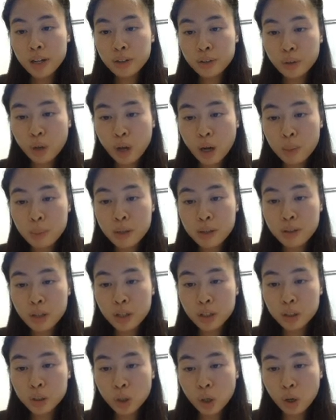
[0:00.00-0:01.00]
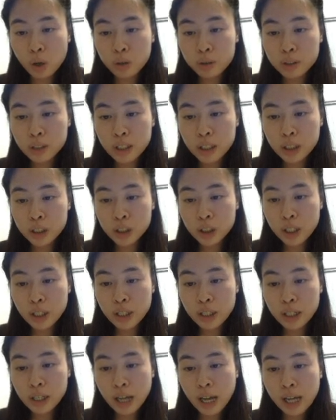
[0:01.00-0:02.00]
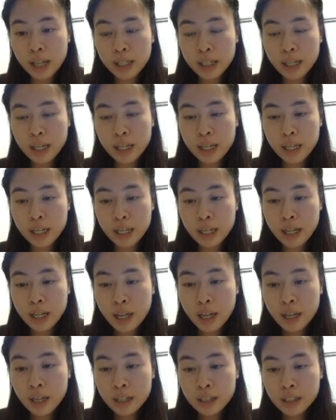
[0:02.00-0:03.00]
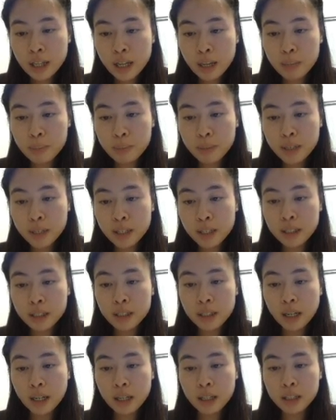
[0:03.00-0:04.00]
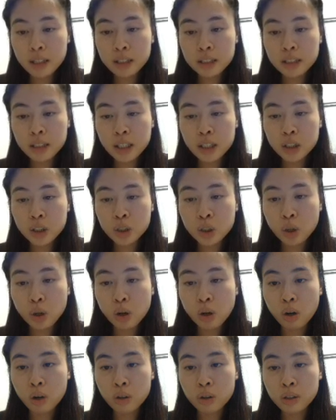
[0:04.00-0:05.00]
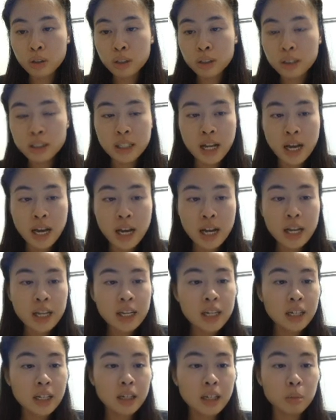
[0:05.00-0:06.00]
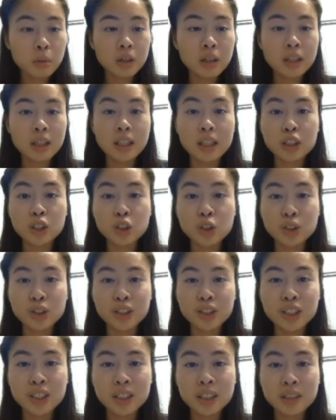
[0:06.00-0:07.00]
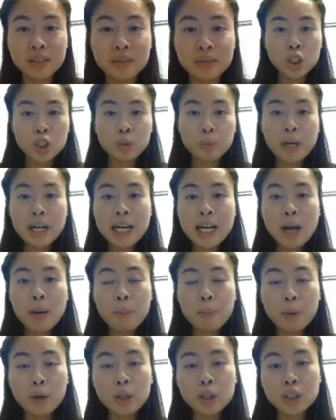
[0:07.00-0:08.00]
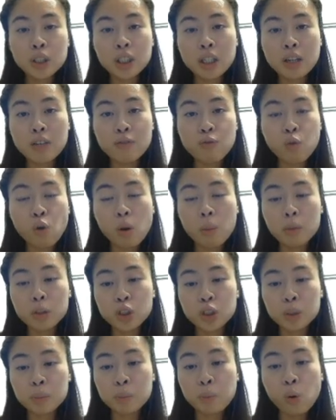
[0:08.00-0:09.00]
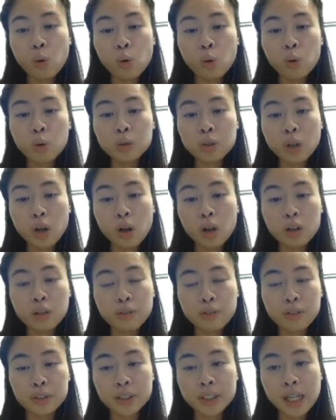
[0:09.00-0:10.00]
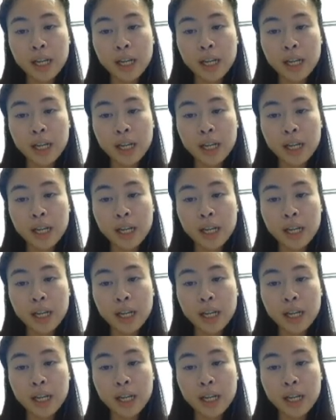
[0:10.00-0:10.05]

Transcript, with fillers: I don't know, I'm in the dog niche and then I can type in, let's say dog dad, and I'm going to click search. So right now, Merch Informer just pulled all of